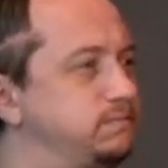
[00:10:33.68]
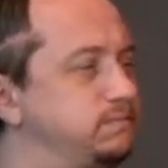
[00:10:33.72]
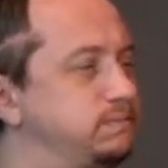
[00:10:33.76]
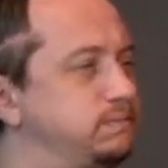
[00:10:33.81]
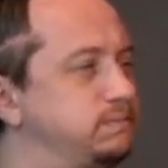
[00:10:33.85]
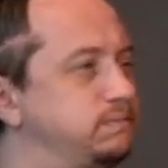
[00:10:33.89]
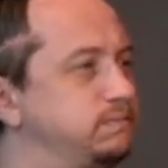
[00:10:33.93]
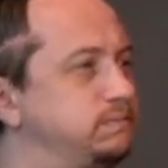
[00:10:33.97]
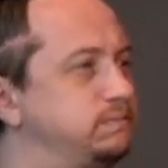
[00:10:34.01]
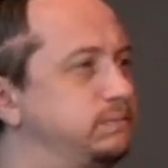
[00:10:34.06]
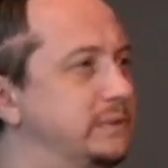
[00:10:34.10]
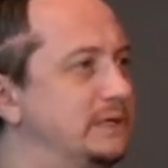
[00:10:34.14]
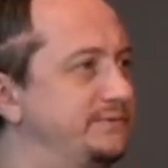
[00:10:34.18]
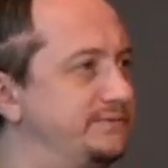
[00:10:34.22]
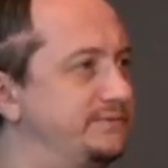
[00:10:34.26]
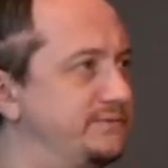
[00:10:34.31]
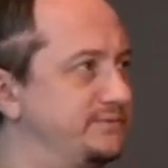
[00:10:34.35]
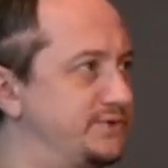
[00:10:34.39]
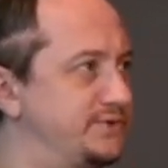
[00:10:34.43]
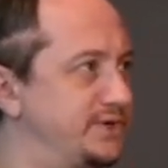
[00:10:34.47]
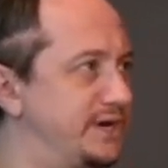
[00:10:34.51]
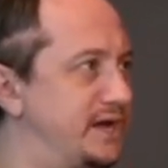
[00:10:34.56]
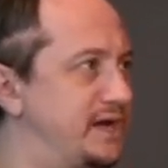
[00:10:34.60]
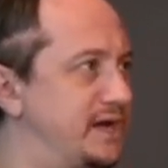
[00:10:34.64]
into
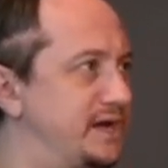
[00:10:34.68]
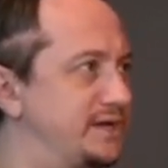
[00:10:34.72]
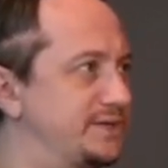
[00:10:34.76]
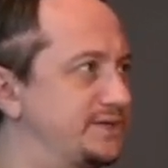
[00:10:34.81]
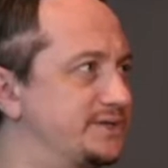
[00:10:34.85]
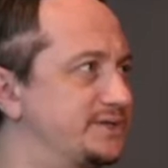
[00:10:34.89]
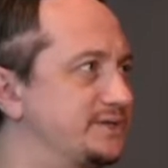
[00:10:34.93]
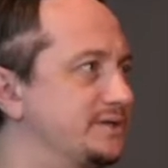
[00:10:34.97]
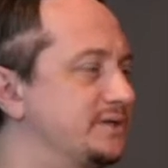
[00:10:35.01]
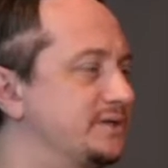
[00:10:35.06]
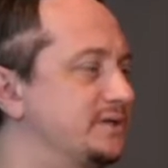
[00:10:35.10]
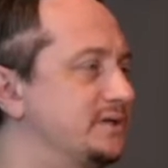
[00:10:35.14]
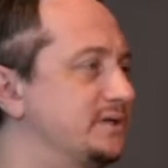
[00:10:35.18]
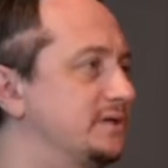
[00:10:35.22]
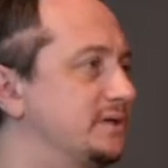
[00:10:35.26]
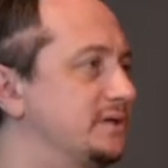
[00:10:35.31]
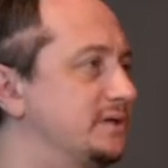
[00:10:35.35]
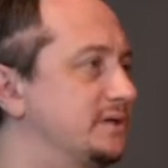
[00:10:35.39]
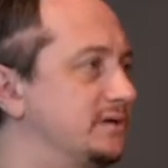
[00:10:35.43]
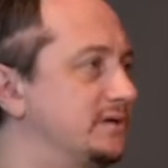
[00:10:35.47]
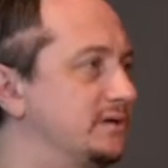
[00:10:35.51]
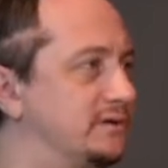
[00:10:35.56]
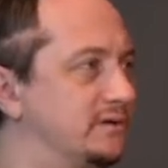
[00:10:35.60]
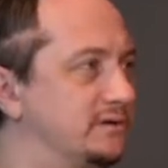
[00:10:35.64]
jazz.
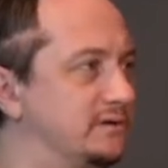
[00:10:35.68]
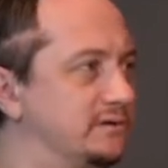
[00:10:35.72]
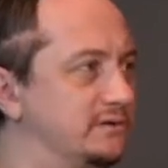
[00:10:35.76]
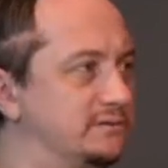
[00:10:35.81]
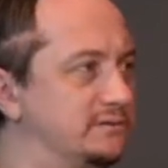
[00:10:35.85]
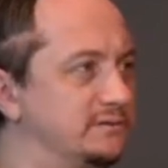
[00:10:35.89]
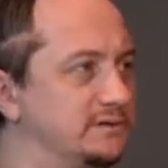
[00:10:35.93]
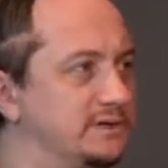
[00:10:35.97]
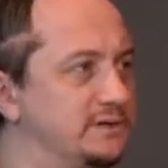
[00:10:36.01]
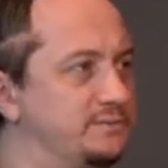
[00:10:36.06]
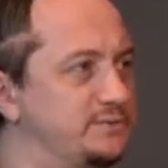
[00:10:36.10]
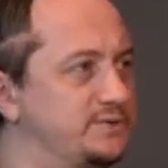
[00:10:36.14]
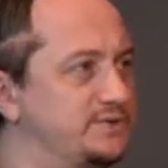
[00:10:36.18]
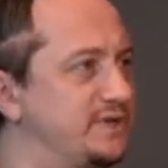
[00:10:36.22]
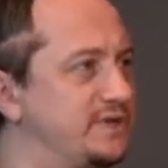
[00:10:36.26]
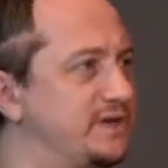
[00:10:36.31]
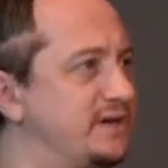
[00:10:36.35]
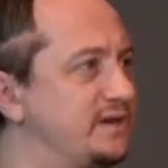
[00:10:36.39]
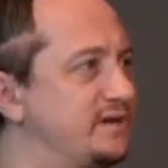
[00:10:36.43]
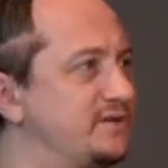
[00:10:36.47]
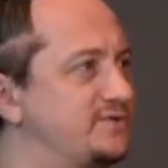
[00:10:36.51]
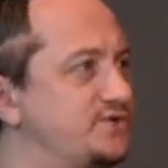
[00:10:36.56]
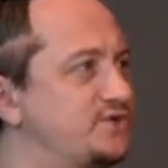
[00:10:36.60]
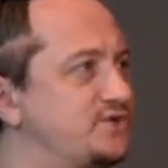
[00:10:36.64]
Uh, it was like a
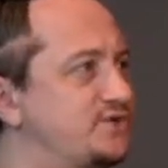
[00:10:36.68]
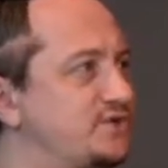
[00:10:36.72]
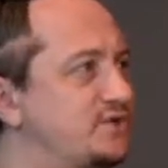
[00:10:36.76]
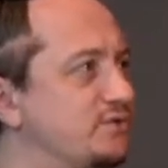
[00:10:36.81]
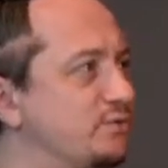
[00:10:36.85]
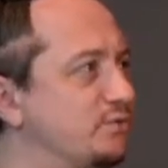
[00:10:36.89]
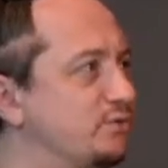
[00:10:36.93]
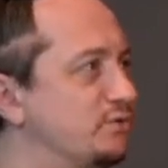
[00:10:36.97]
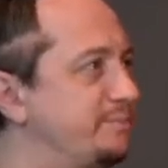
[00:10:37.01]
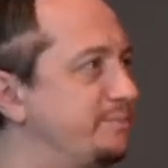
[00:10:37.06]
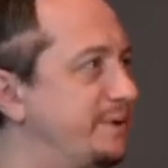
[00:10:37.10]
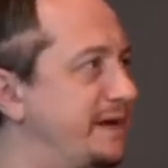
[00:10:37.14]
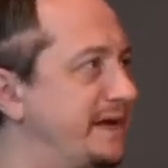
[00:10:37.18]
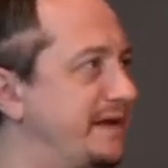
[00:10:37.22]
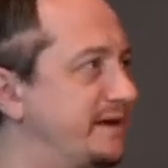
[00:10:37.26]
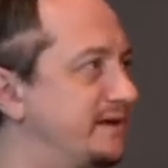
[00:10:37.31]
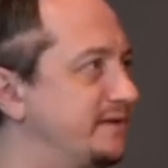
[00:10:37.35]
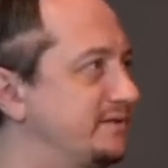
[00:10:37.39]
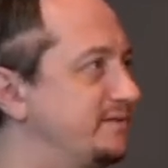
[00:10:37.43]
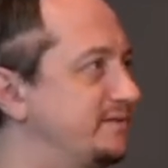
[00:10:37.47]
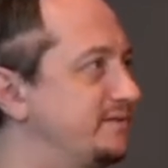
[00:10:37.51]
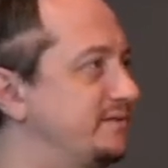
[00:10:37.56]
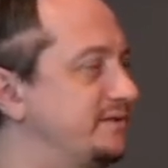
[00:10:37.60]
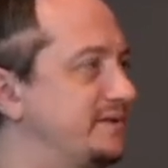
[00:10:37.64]
school
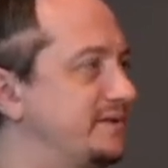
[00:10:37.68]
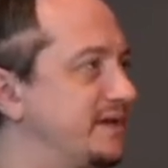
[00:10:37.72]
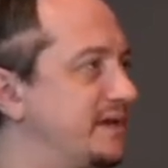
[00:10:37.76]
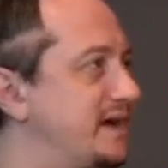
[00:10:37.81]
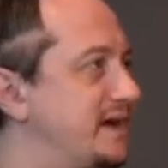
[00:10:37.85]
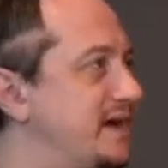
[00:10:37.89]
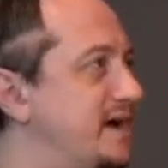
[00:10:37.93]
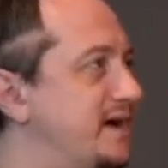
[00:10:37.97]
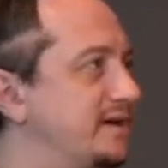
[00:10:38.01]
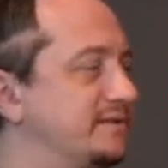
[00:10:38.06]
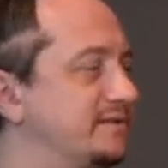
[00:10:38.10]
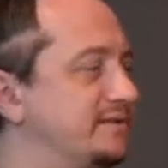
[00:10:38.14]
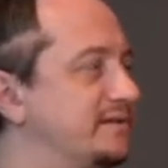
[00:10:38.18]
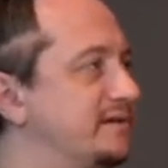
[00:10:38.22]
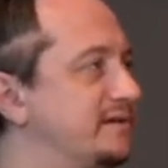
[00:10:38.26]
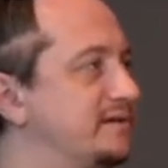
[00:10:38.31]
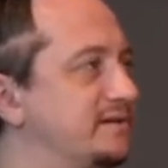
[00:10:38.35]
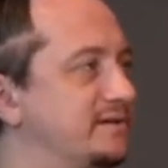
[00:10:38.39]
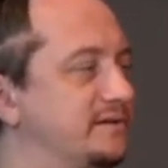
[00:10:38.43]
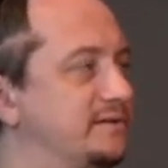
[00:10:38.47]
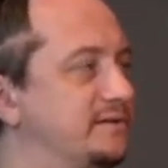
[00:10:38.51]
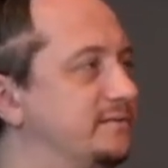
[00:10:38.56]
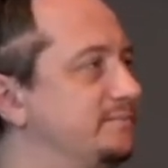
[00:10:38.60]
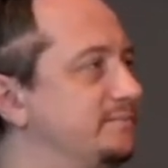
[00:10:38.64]
band, and they had like
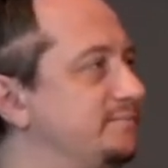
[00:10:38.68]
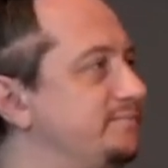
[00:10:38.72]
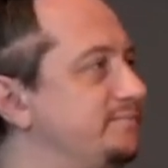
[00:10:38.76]
a um,